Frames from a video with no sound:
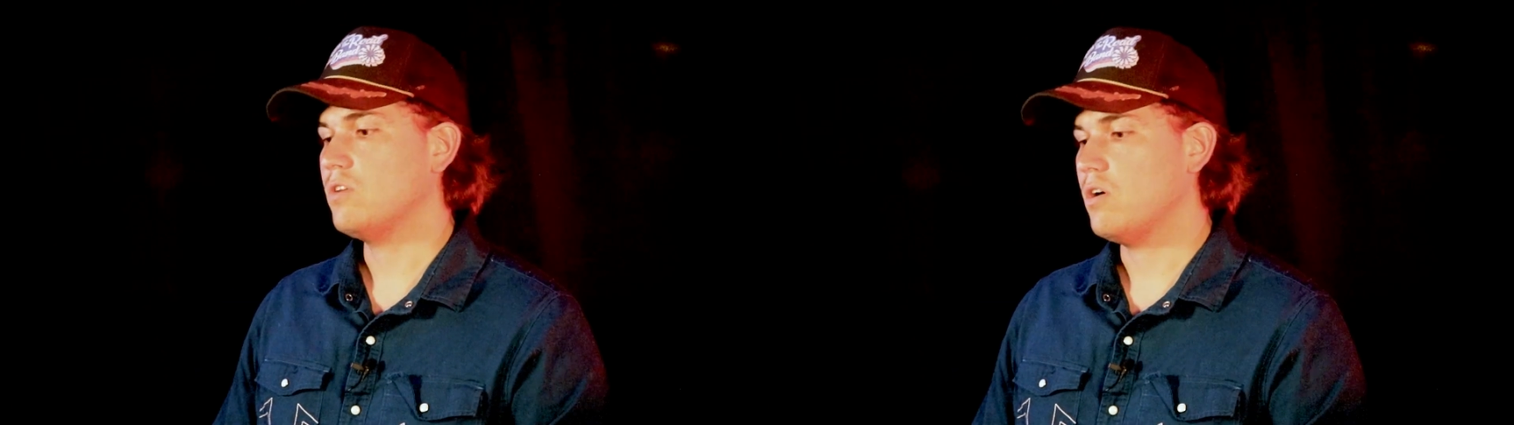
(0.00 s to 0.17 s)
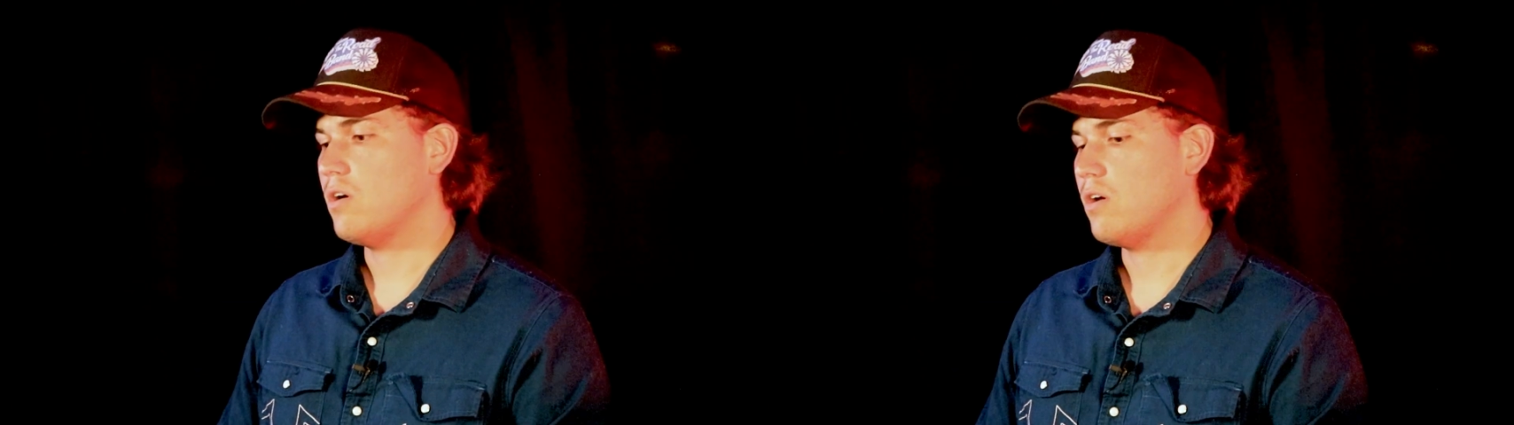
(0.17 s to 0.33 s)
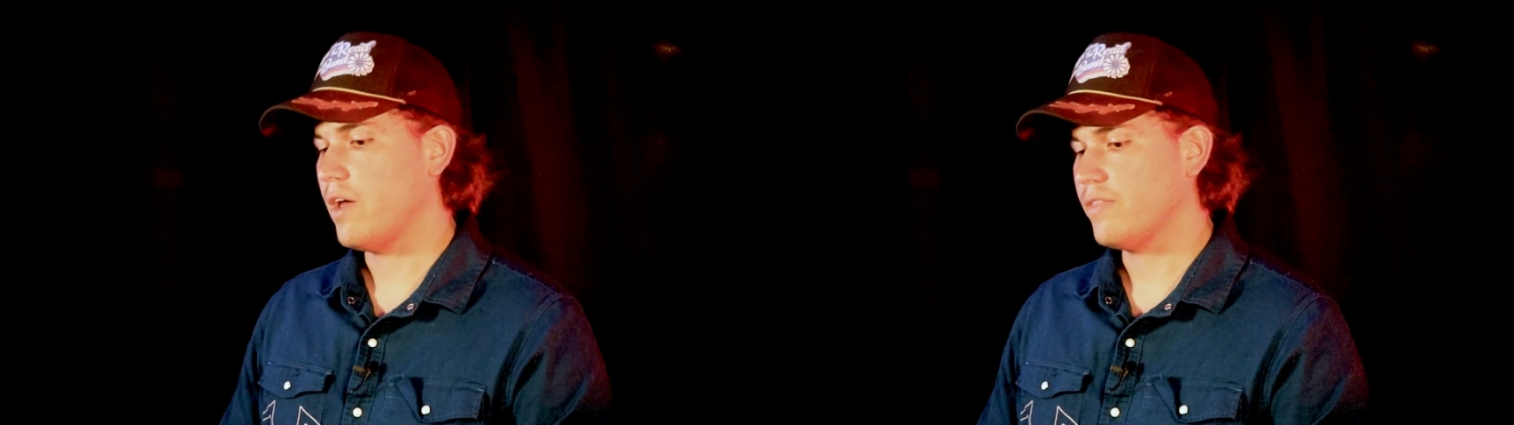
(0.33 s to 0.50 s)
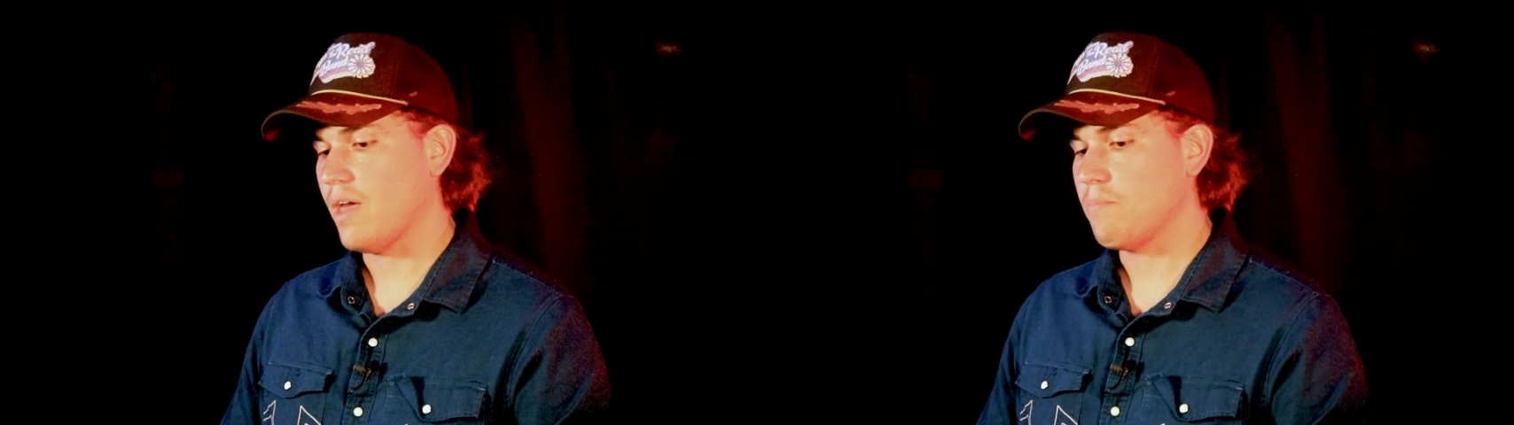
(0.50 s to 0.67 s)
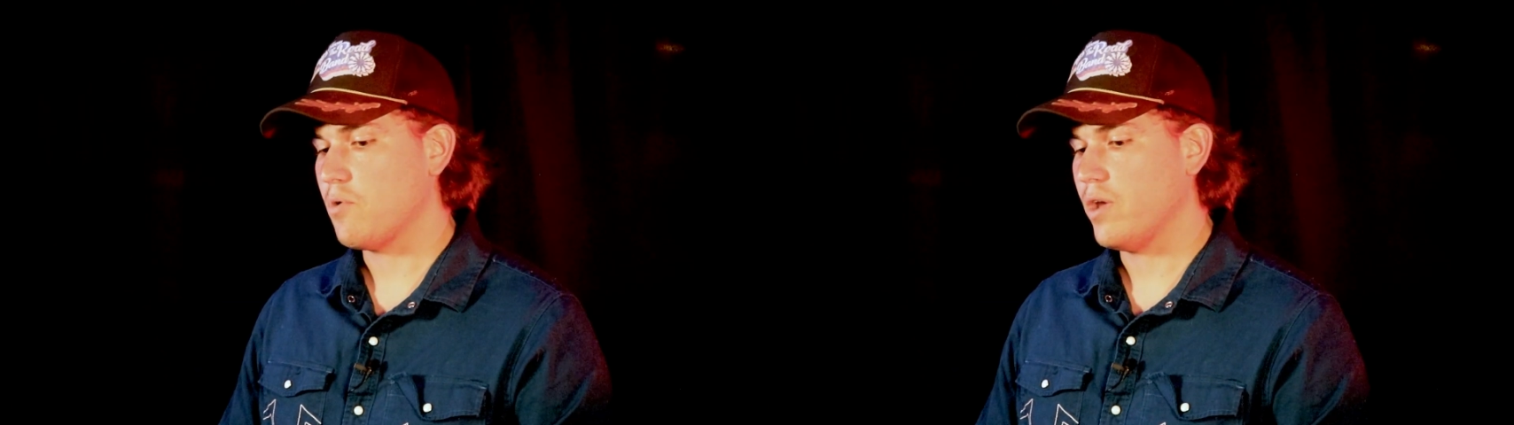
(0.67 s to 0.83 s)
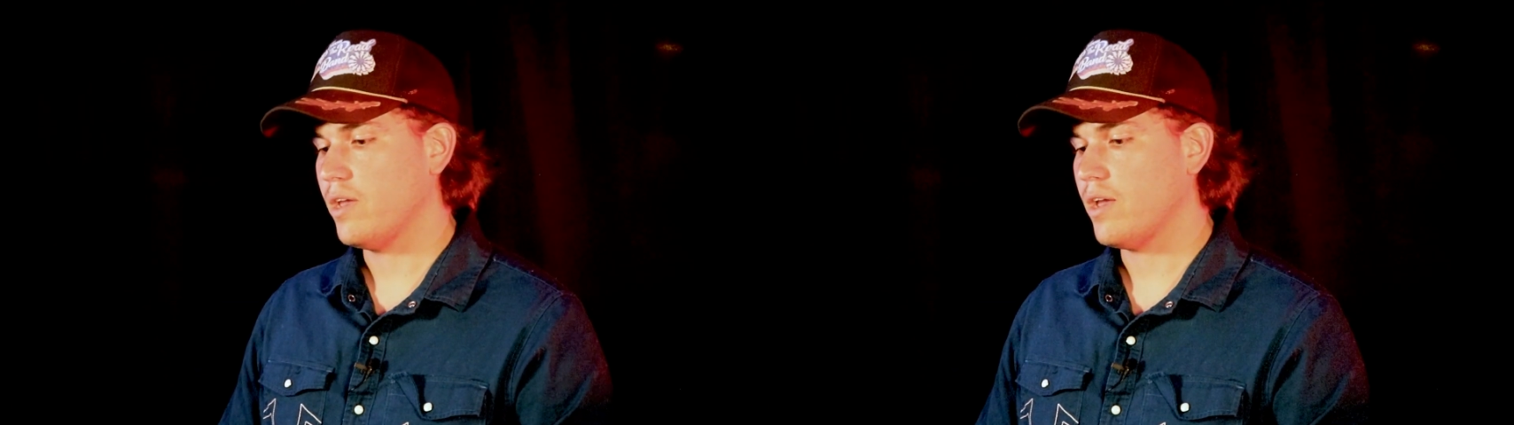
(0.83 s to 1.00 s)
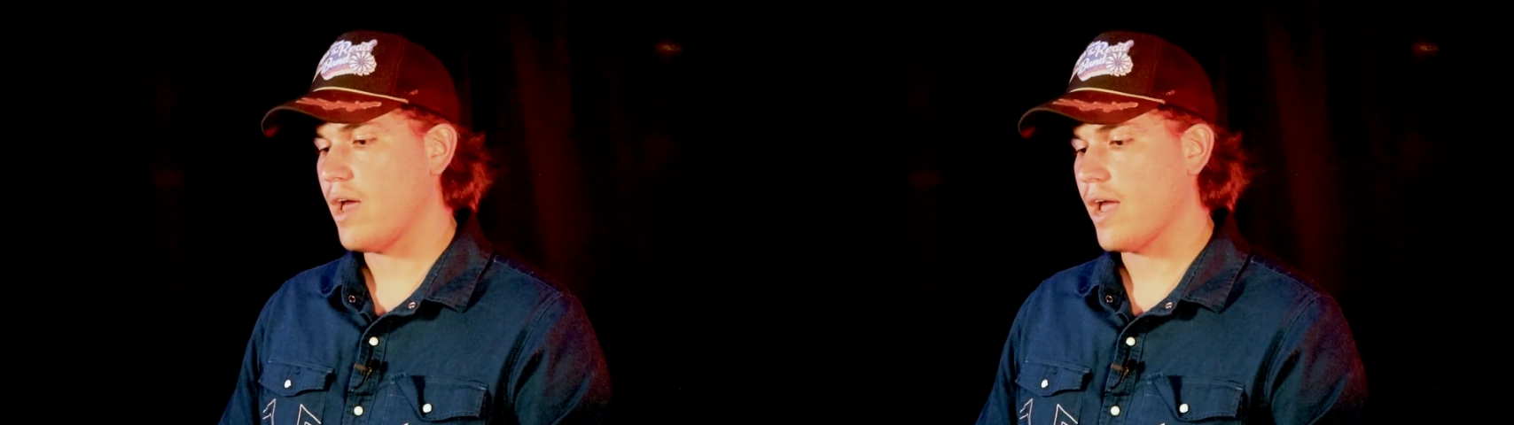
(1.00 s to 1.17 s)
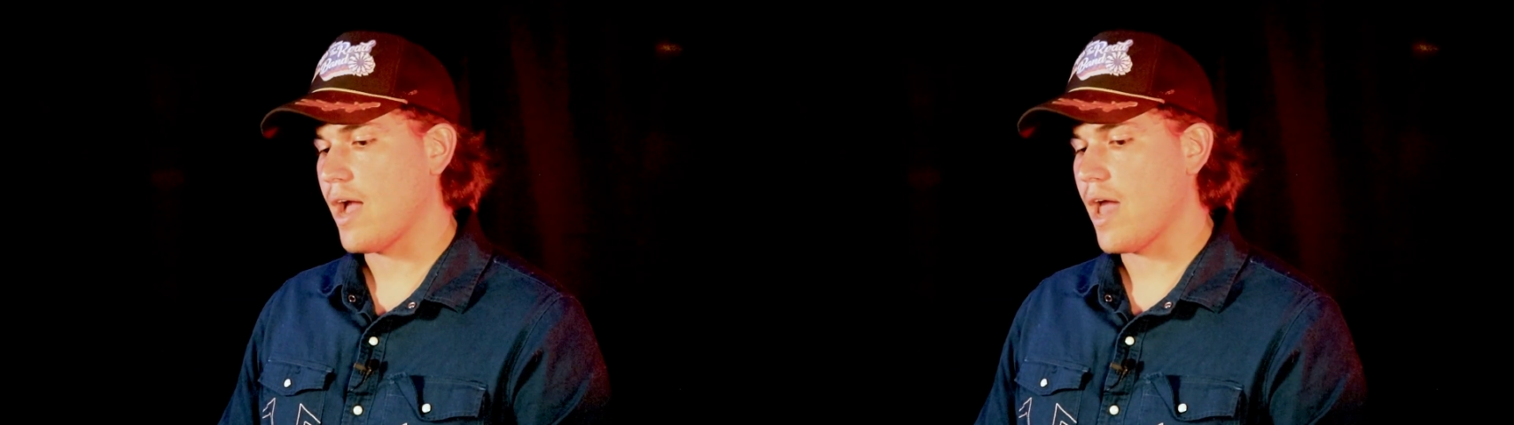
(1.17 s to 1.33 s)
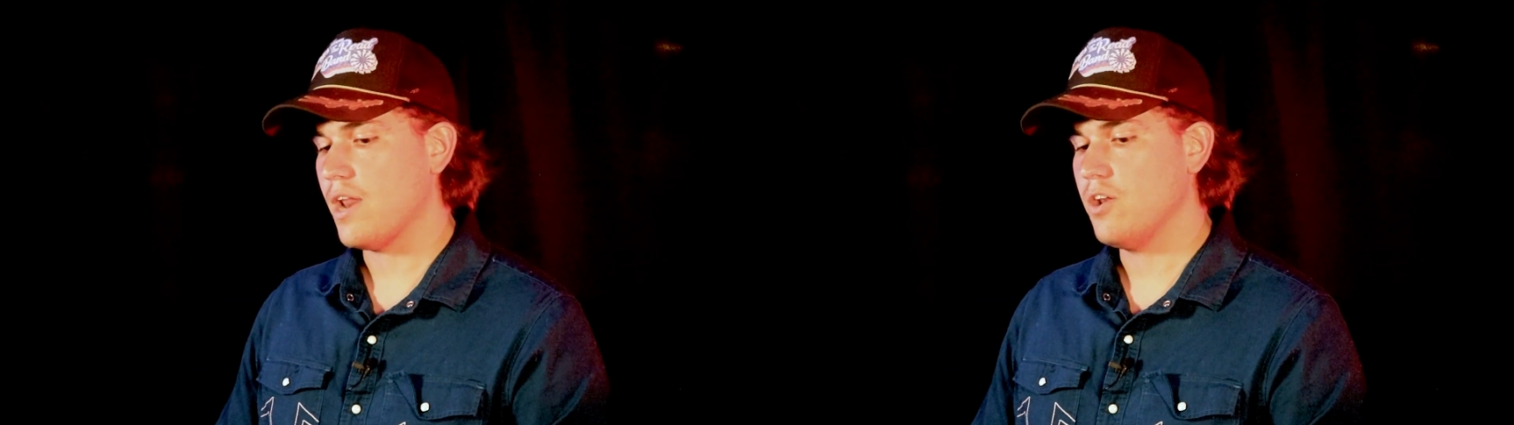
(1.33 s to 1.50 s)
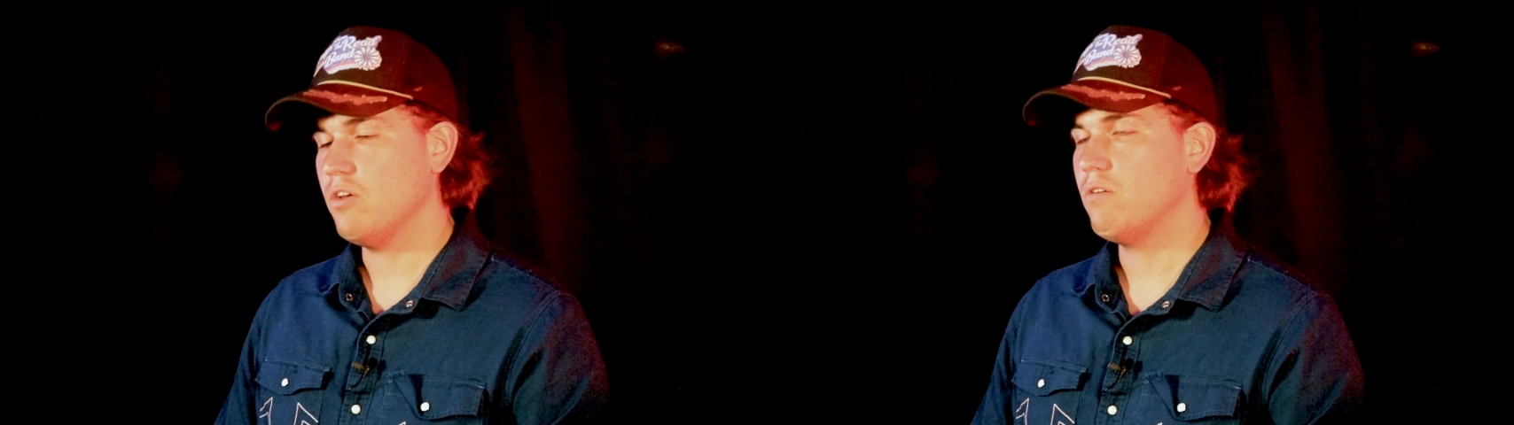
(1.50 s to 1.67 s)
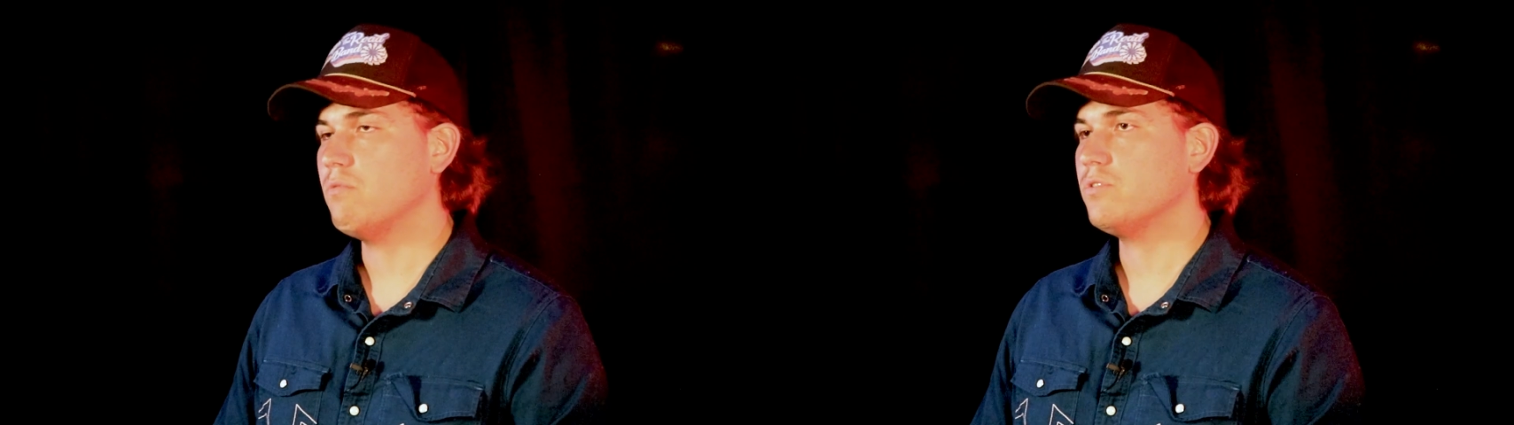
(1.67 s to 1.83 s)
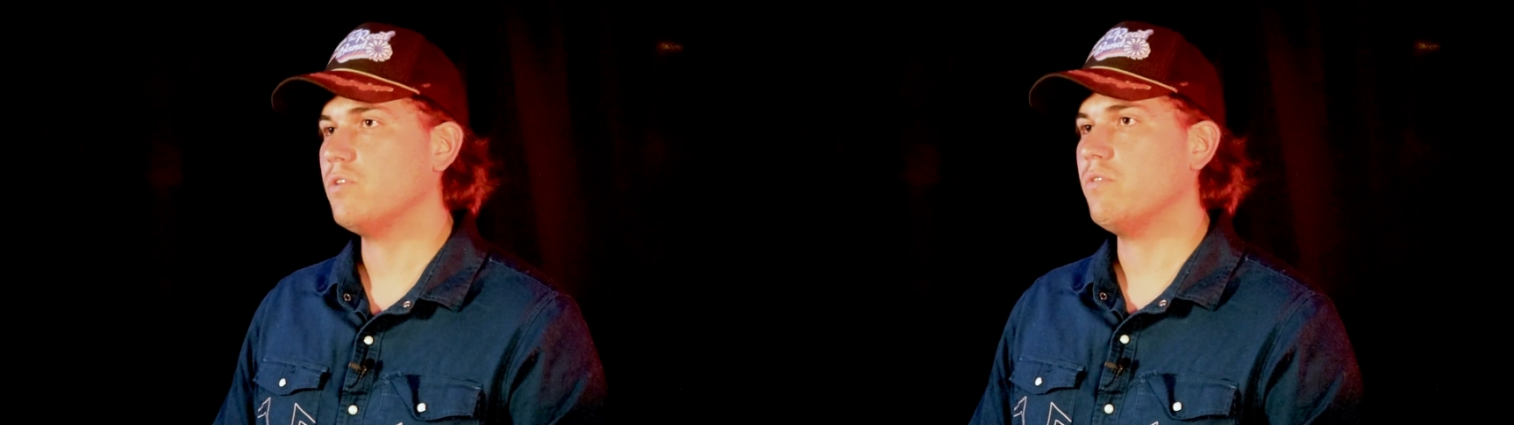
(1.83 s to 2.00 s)
So at that point, I kind of knew
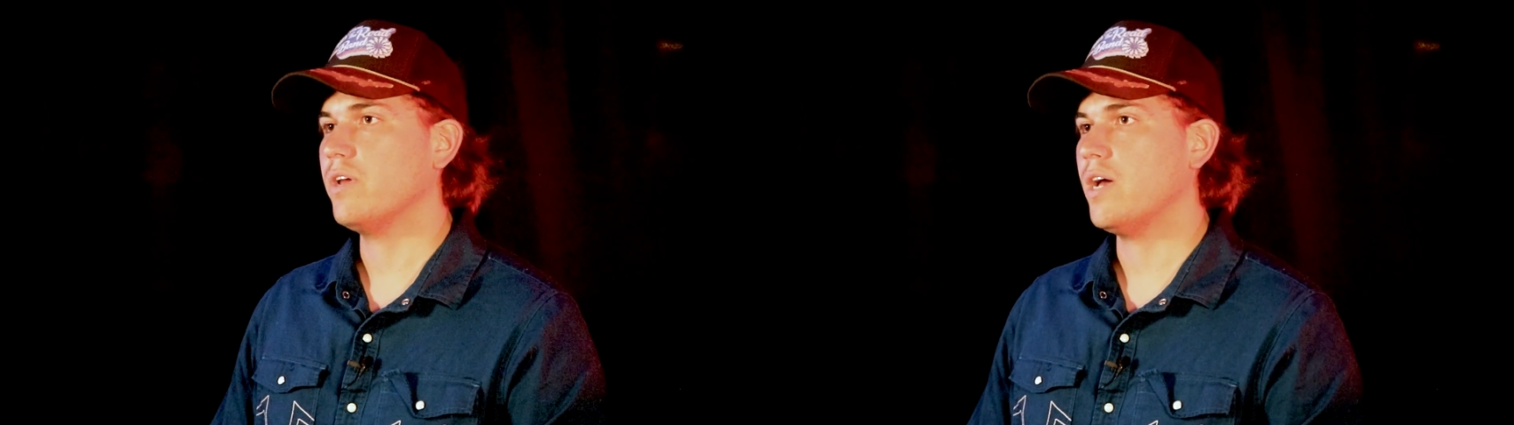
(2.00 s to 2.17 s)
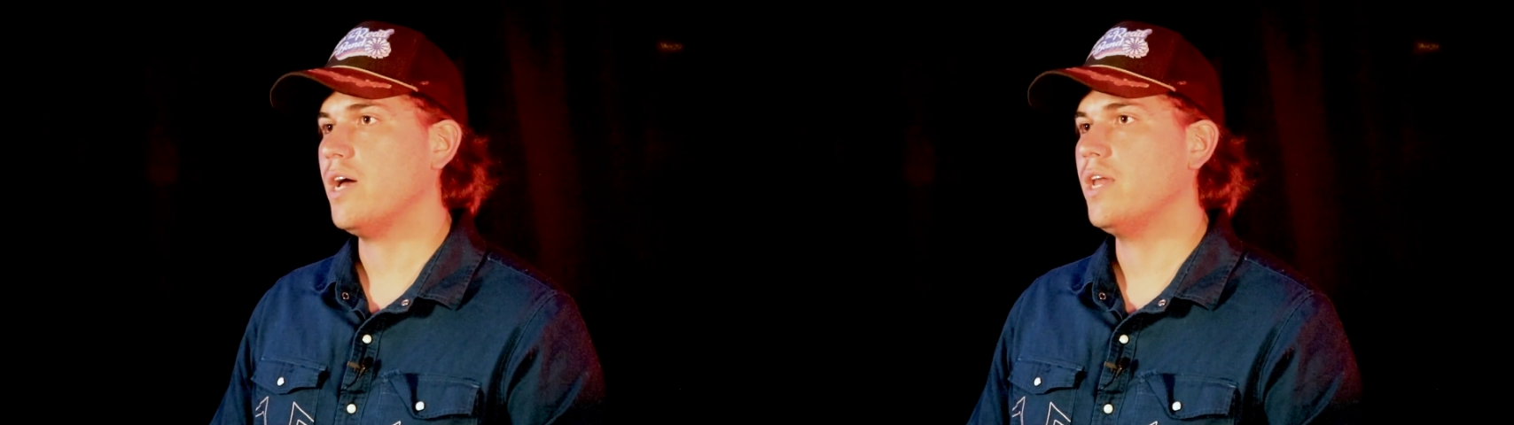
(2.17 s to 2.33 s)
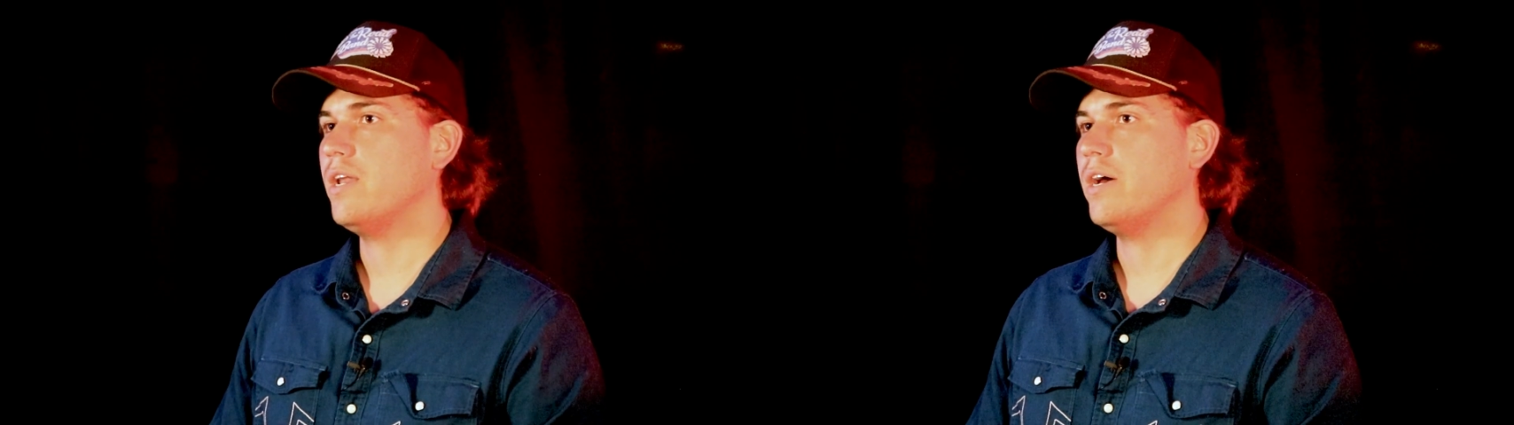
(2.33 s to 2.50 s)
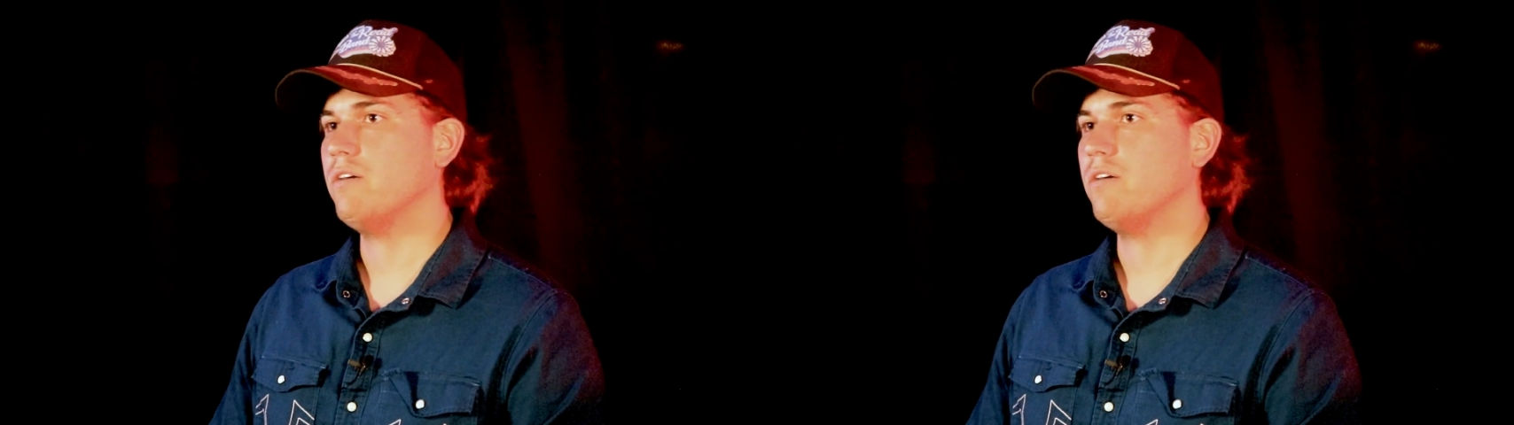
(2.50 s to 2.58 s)
what was going on.